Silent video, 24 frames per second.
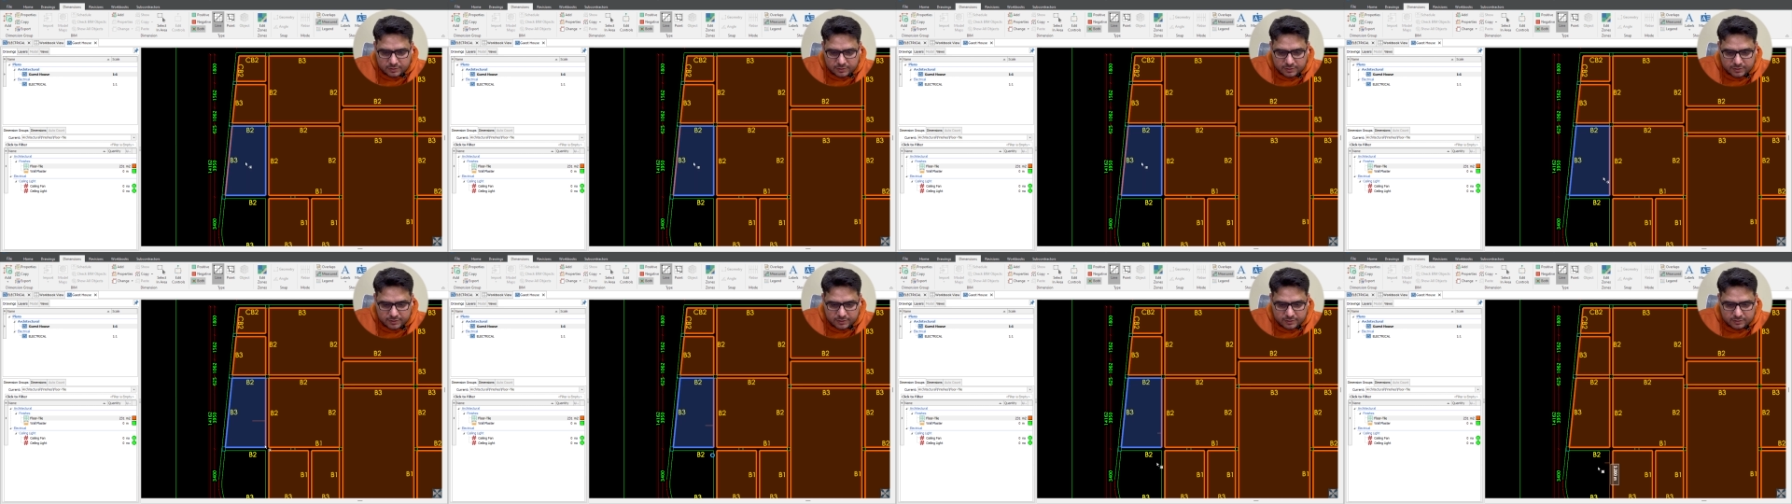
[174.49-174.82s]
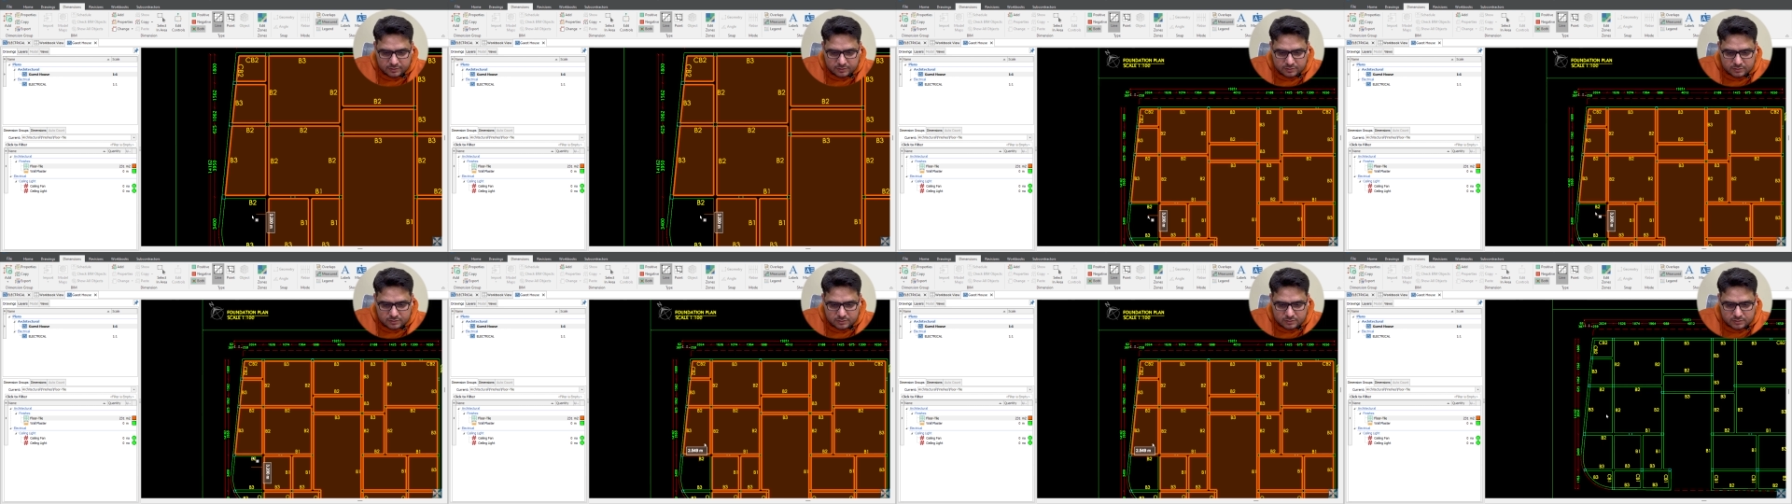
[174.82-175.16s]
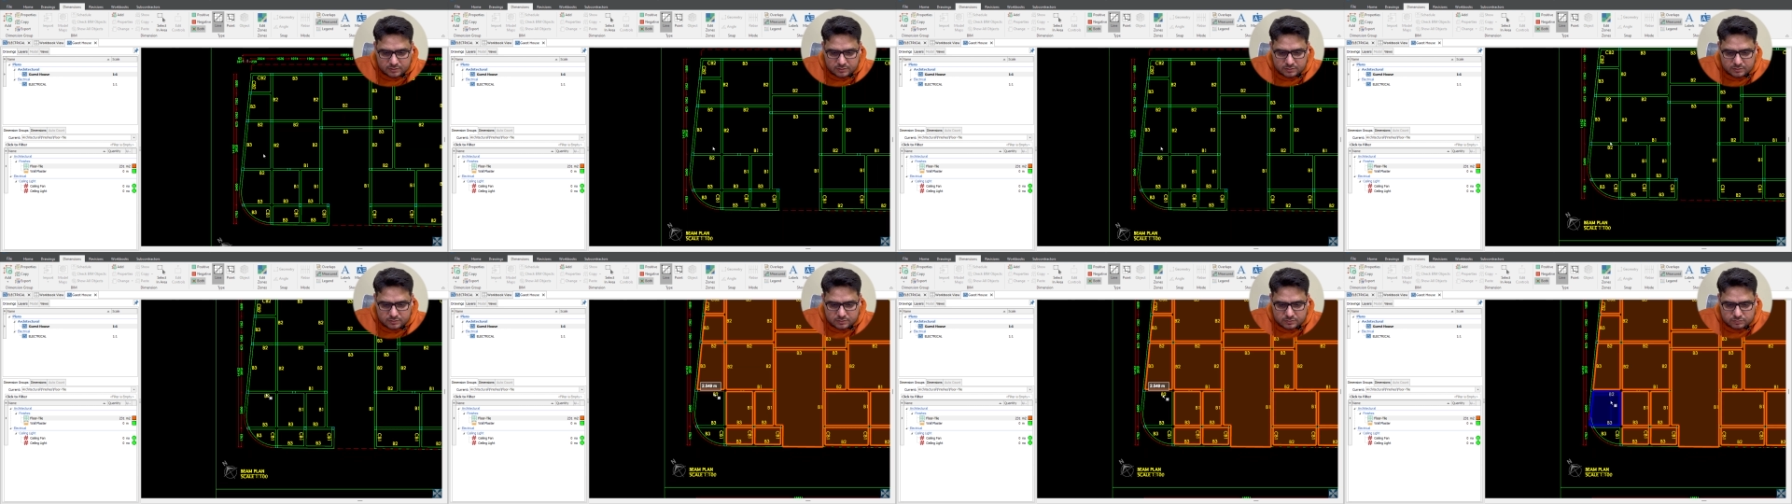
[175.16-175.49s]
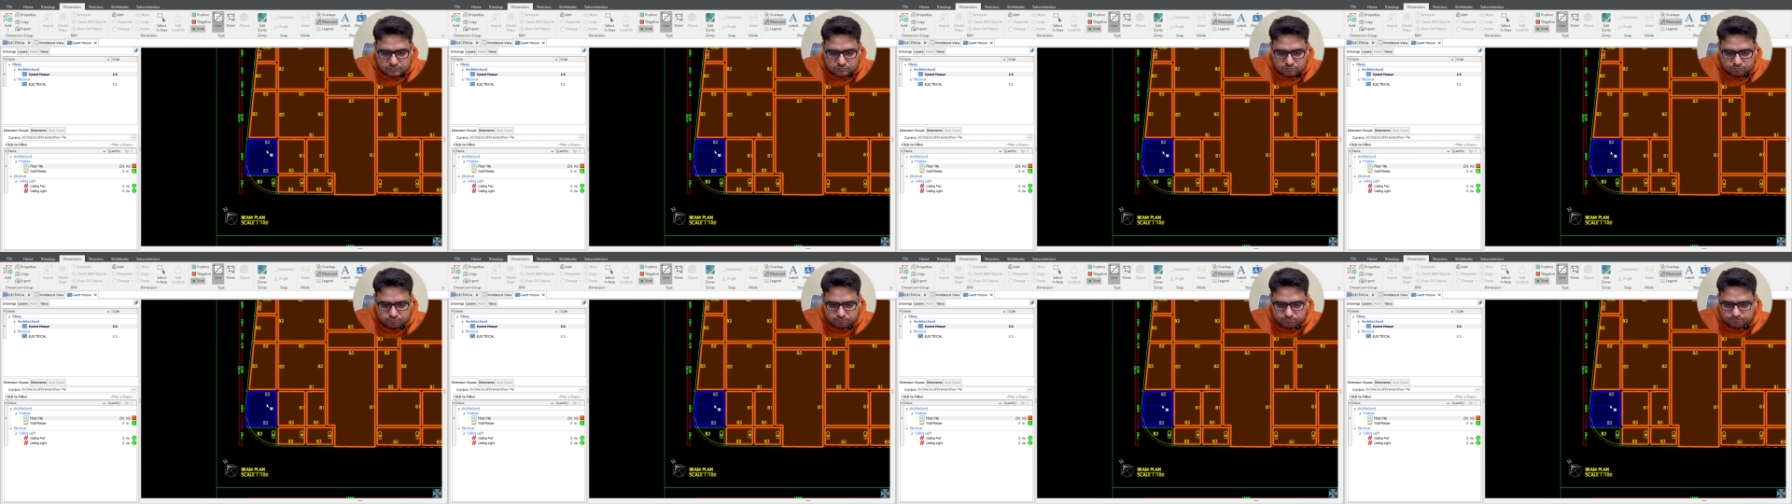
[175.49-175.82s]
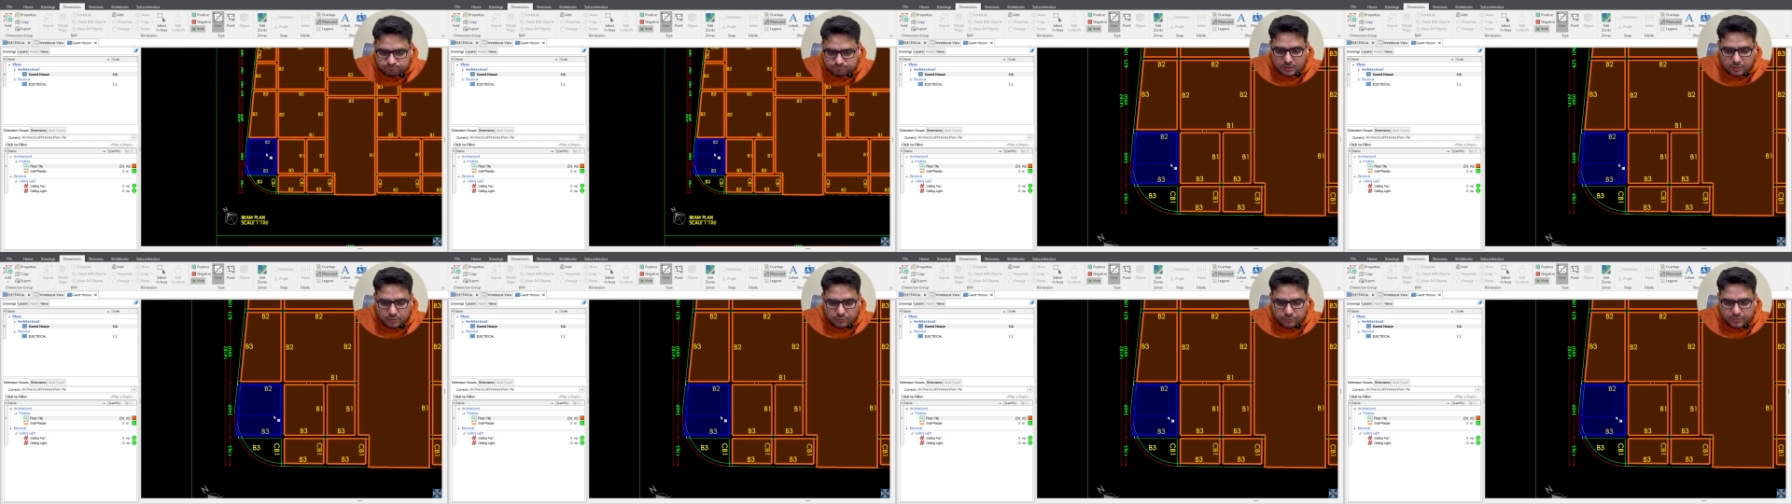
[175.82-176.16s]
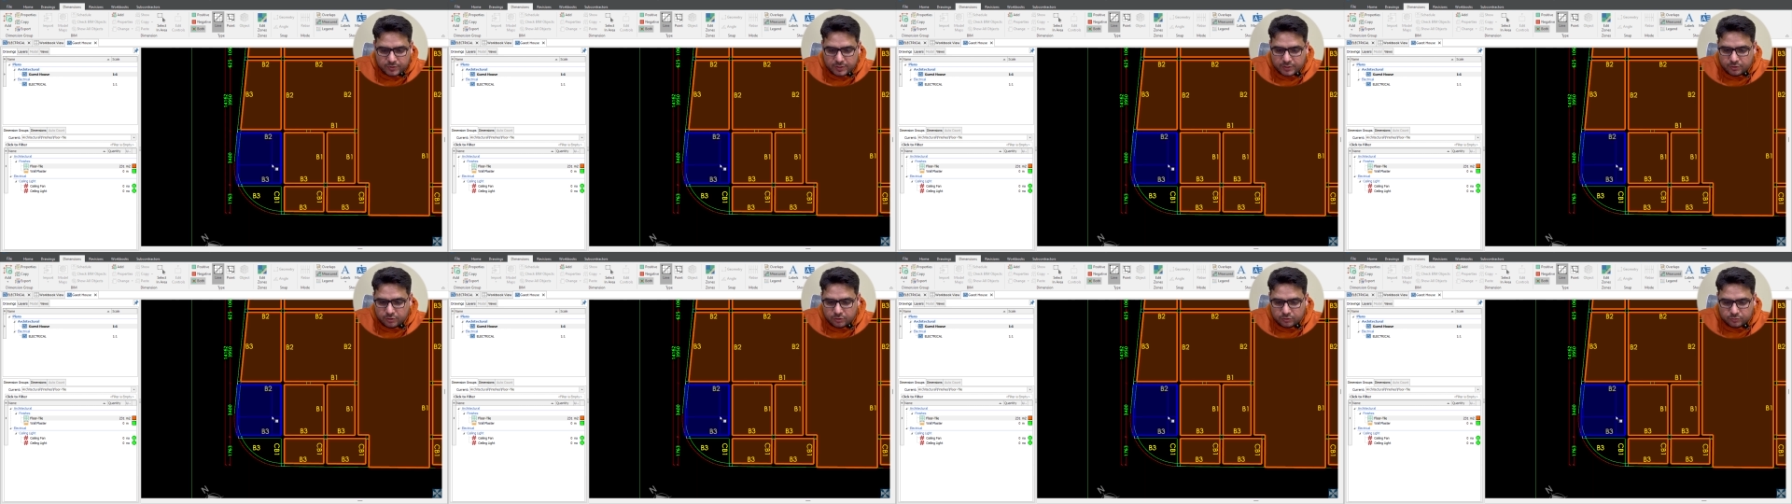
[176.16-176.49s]
here we
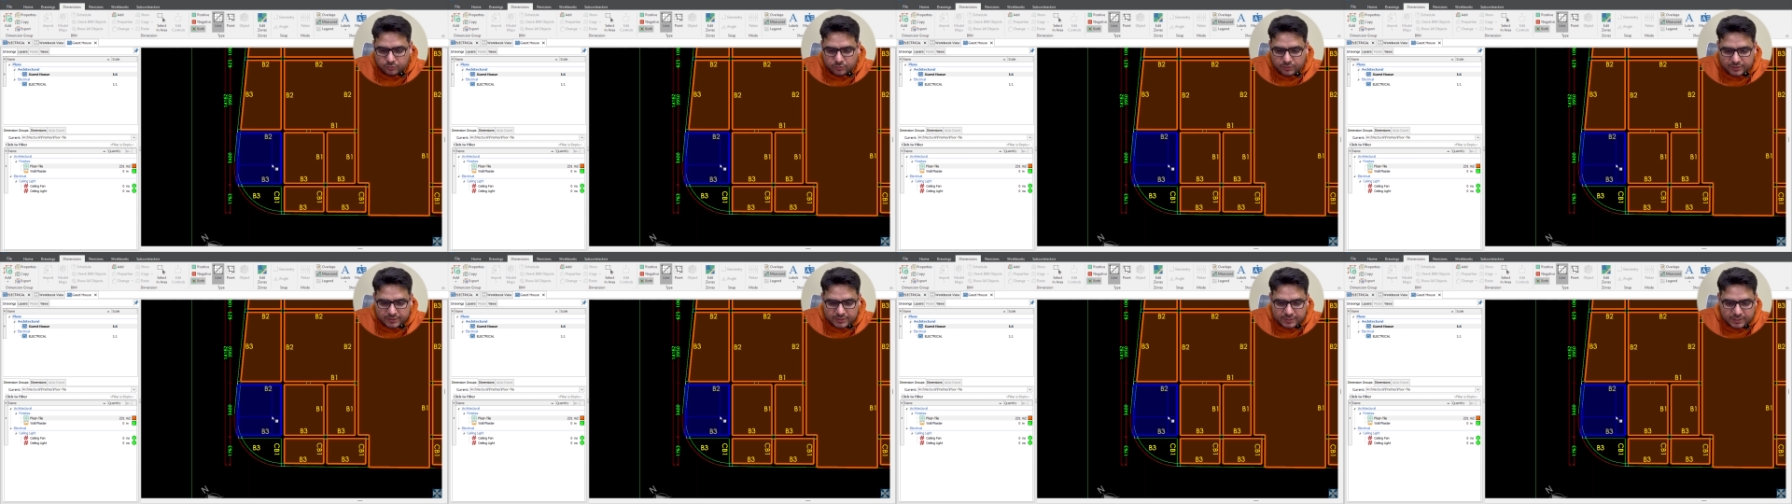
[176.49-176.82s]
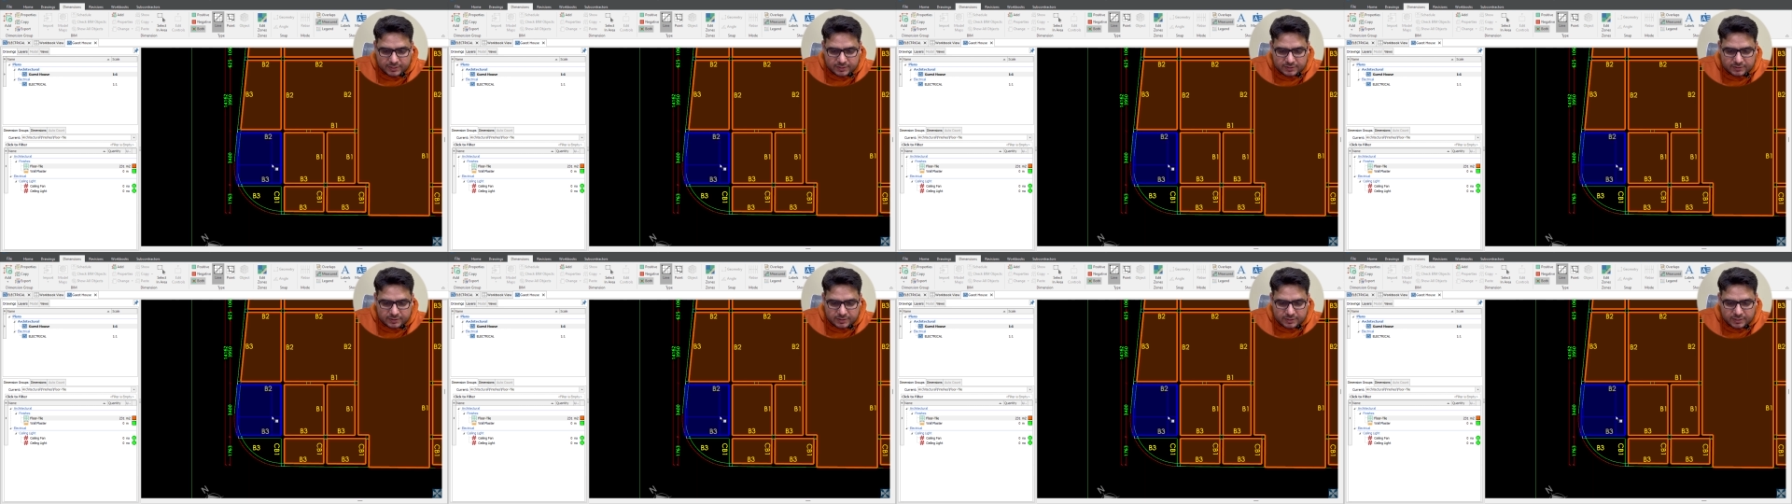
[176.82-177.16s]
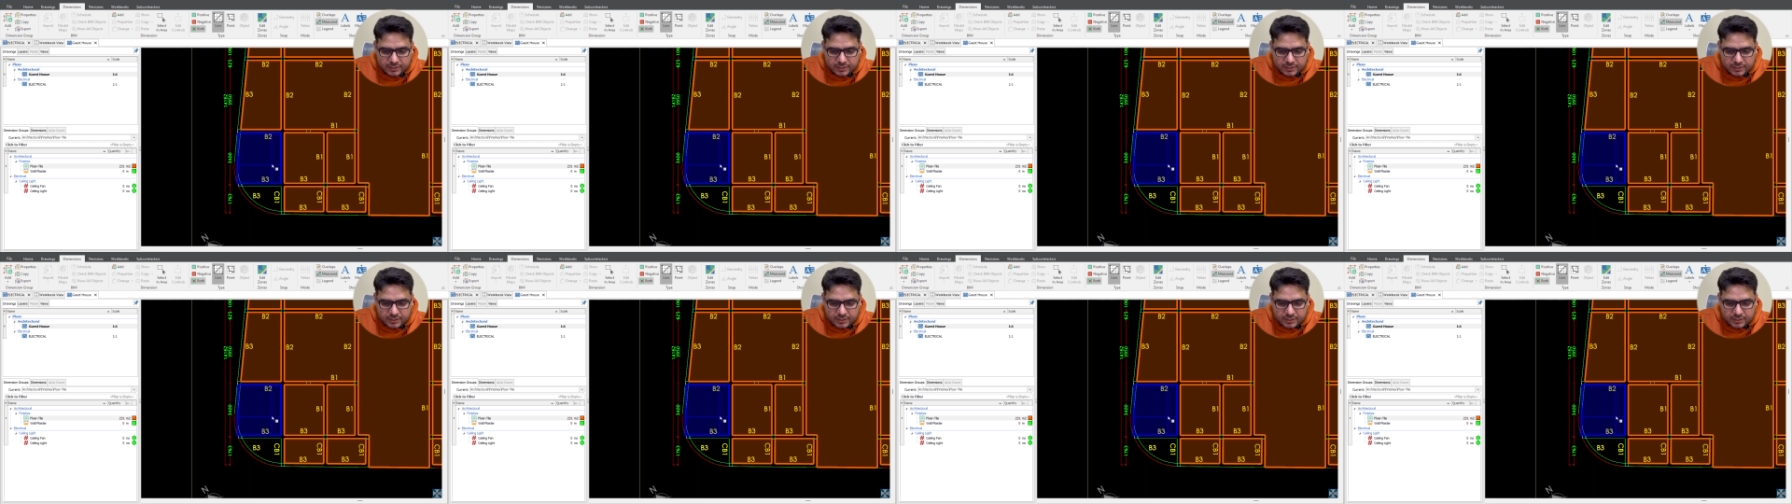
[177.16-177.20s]
are not quite getting the